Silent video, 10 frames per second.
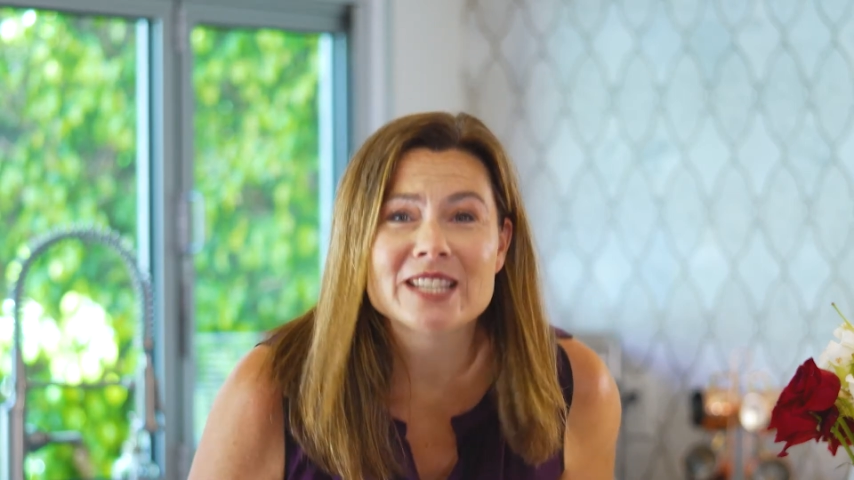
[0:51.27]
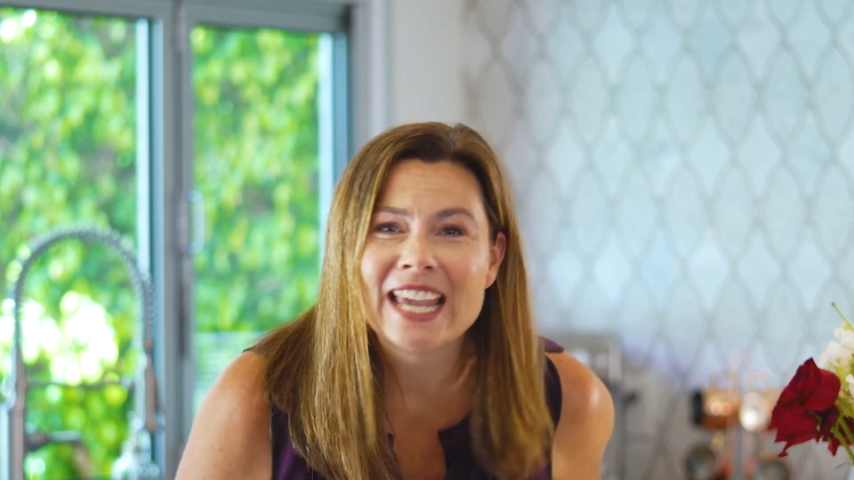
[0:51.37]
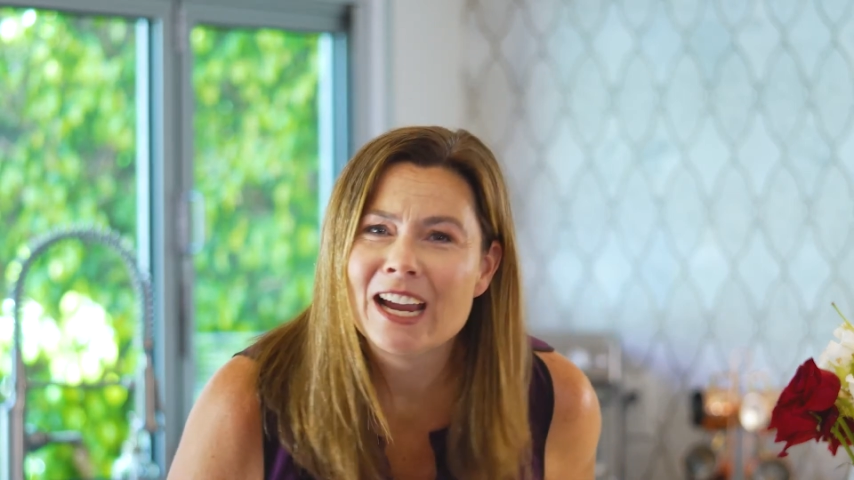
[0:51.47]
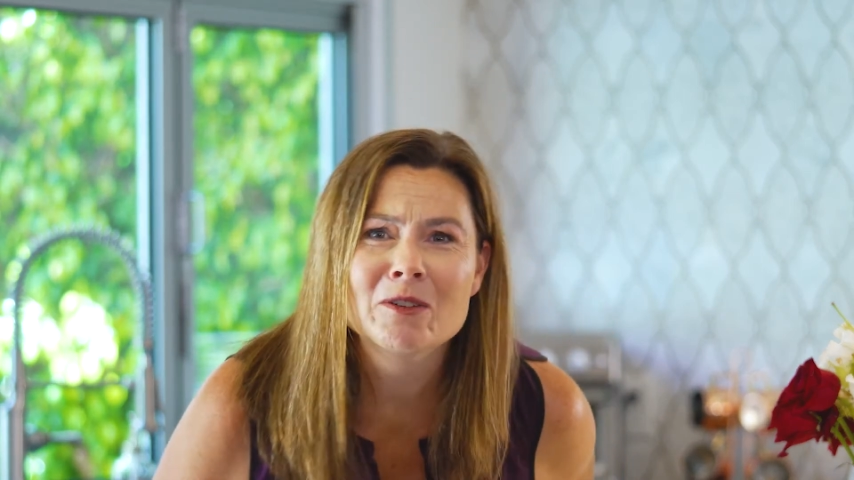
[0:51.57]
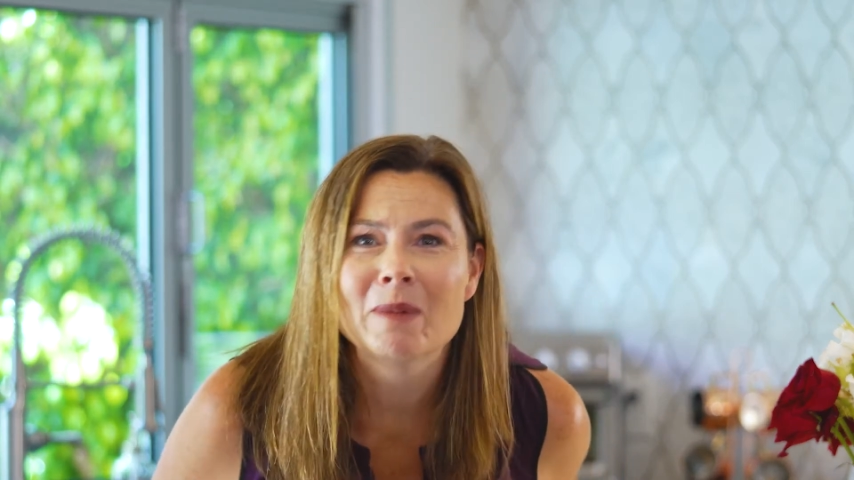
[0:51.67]
I
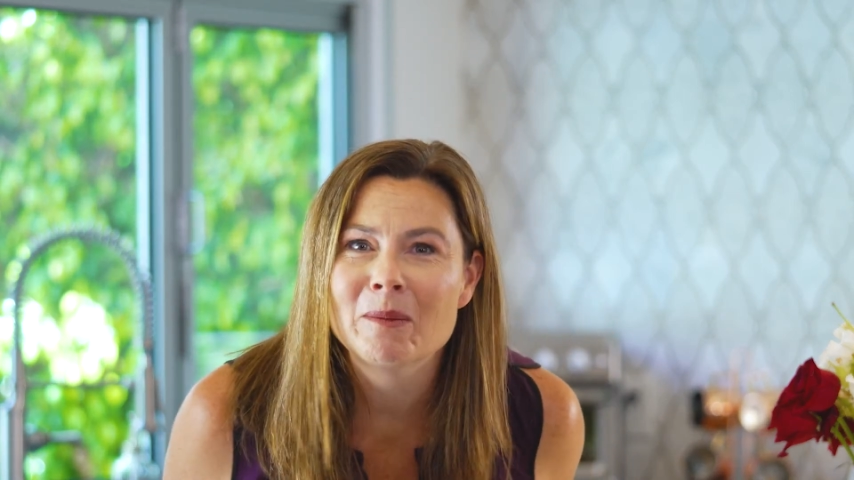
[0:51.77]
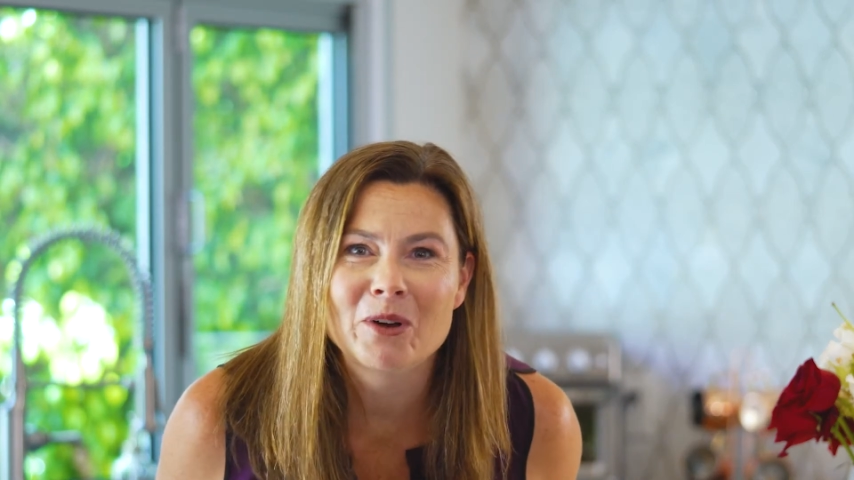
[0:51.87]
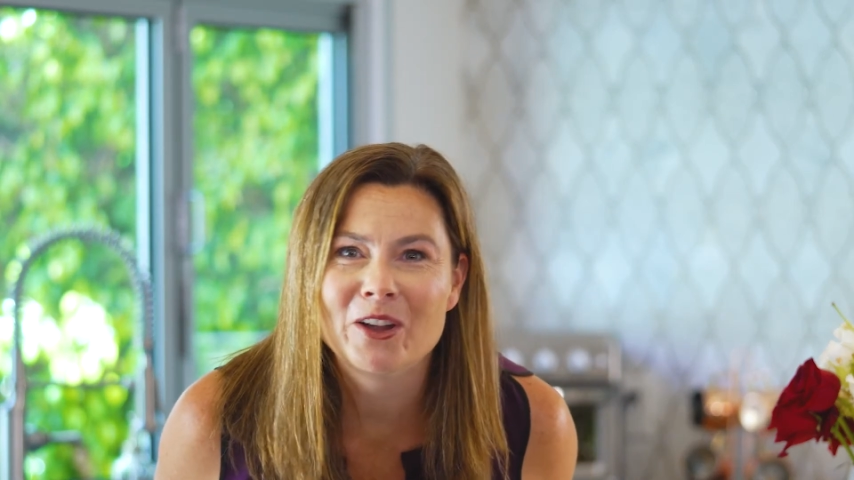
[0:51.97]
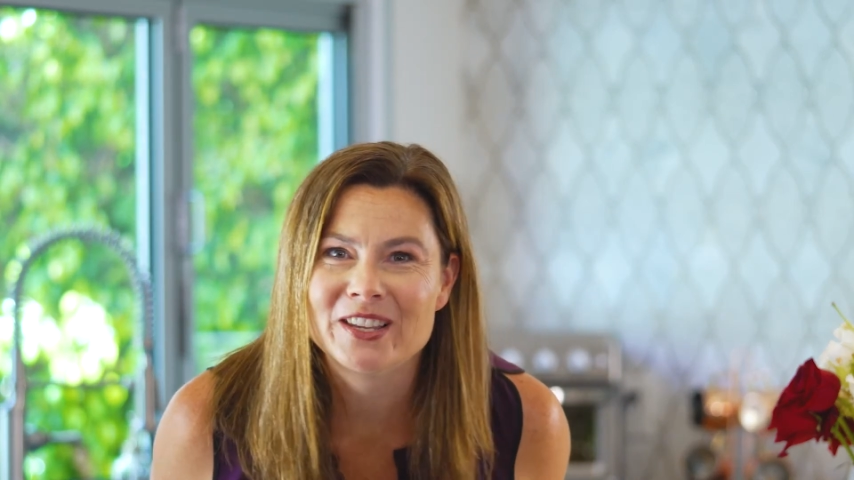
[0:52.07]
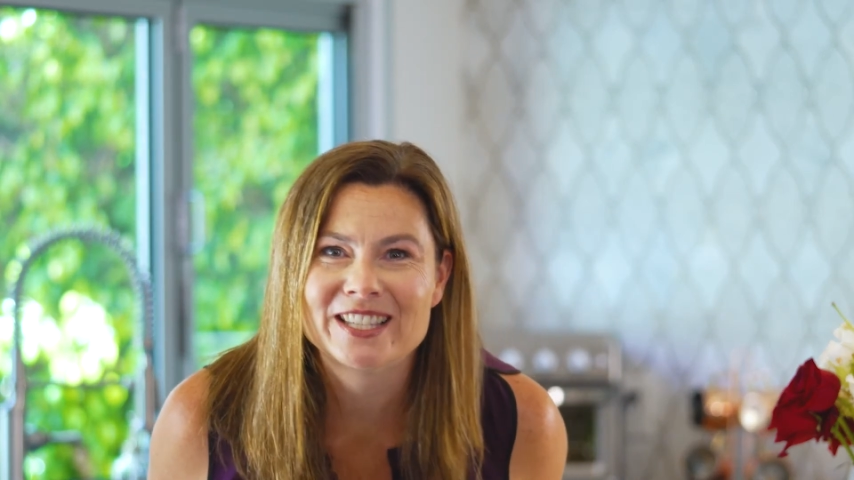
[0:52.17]
can't
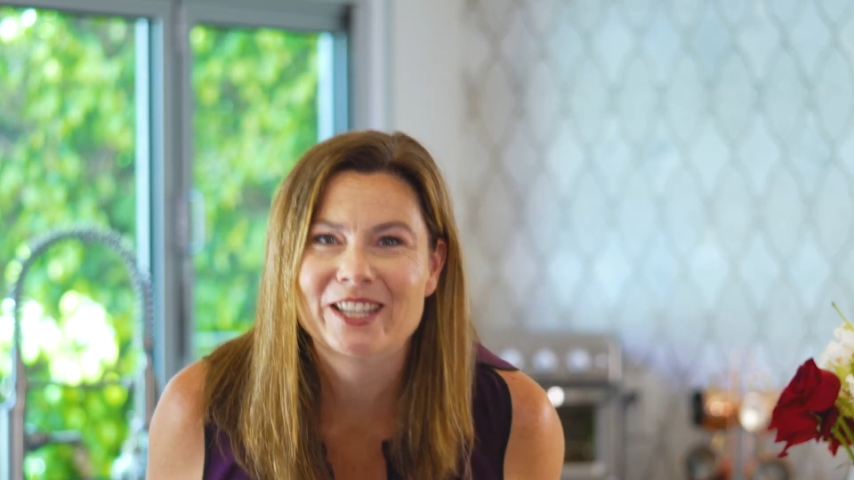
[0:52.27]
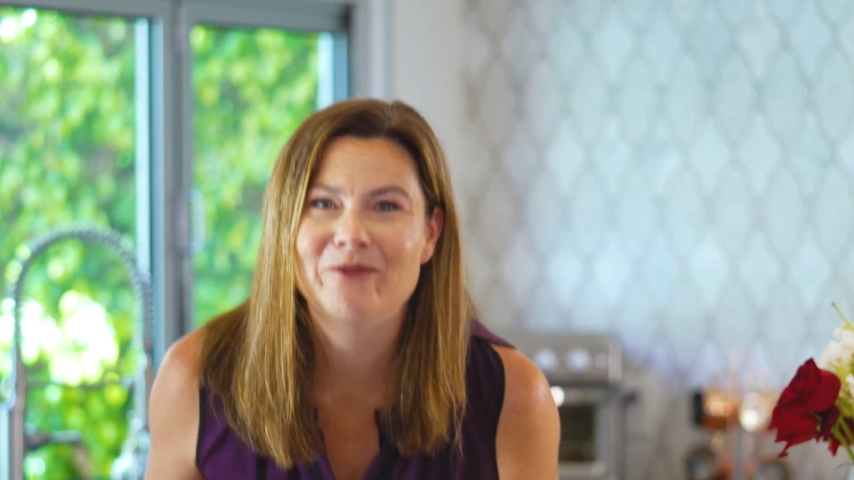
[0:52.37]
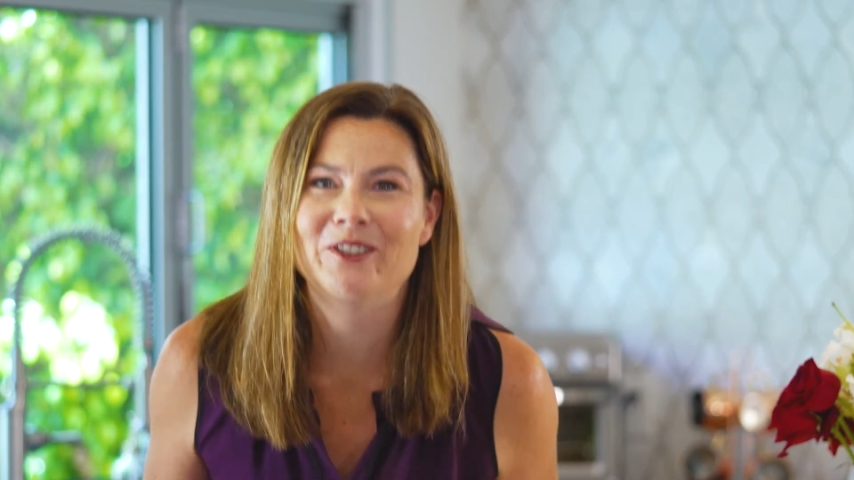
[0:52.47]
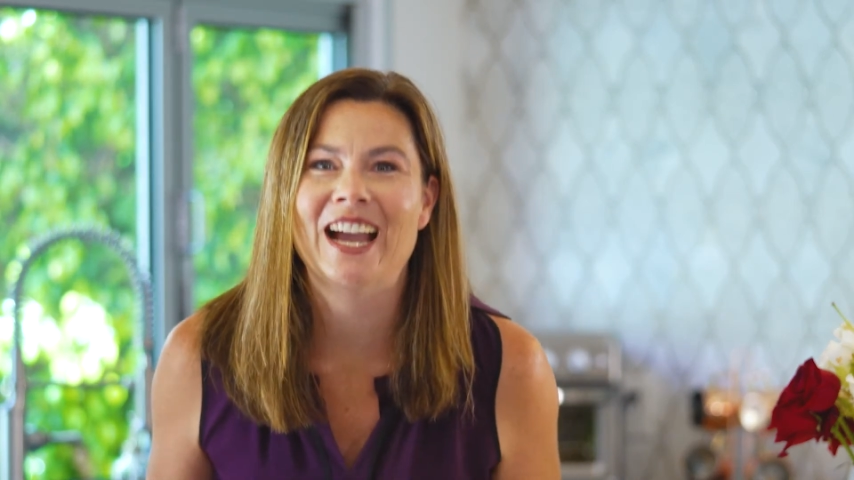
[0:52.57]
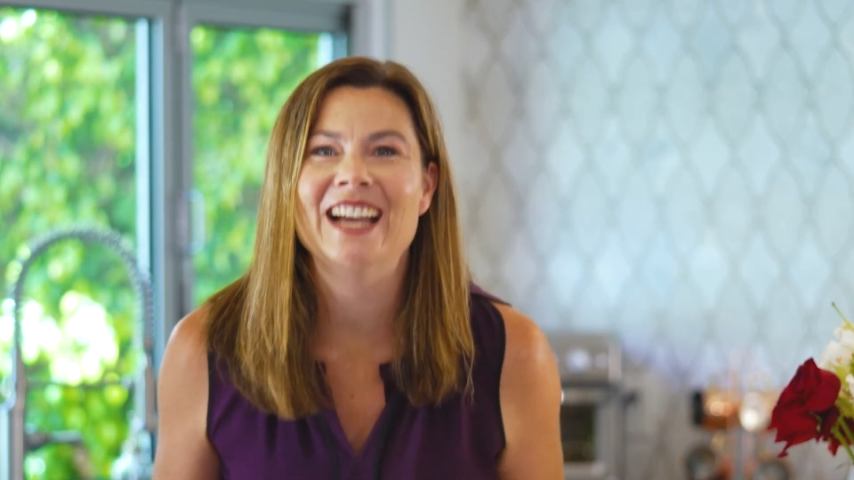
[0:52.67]
remember all this
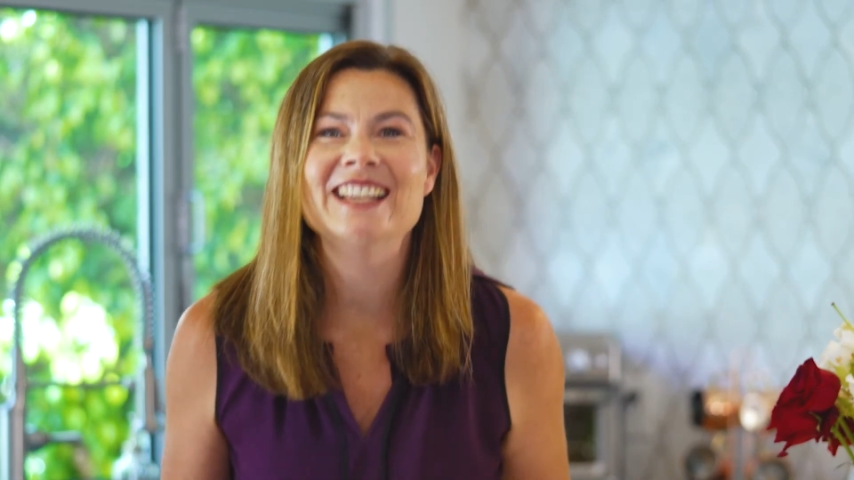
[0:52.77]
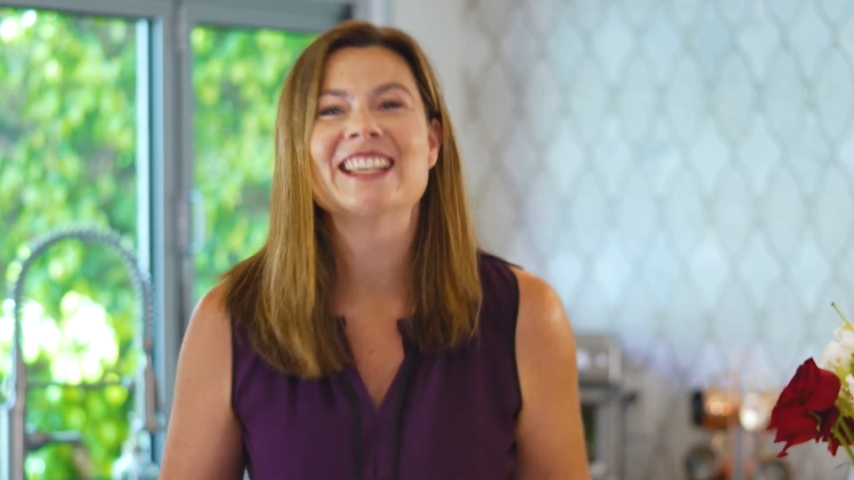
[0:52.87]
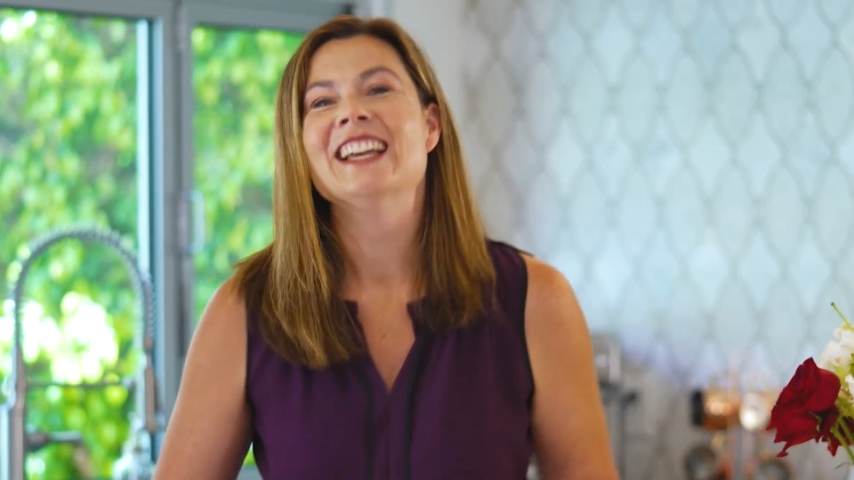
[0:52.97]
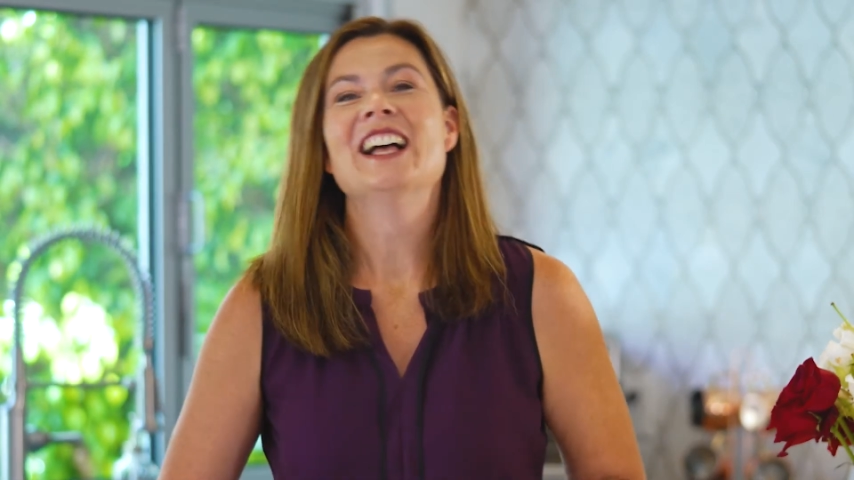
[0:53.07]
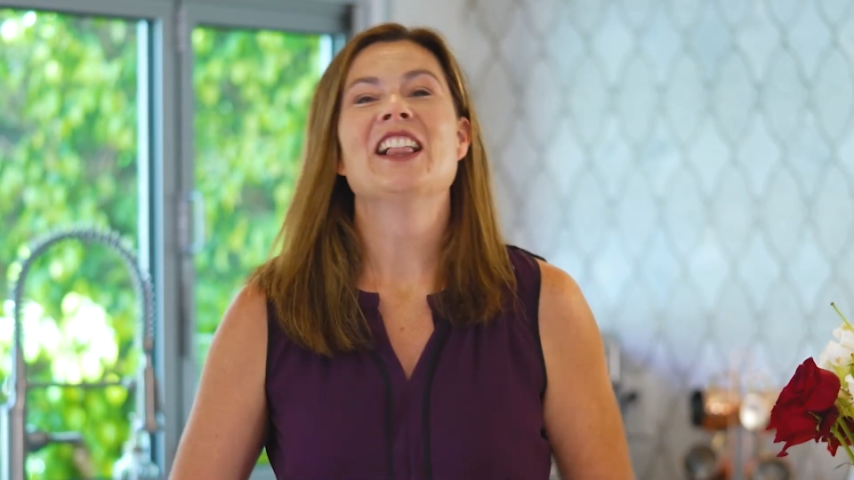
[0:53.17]
stuff, you guys.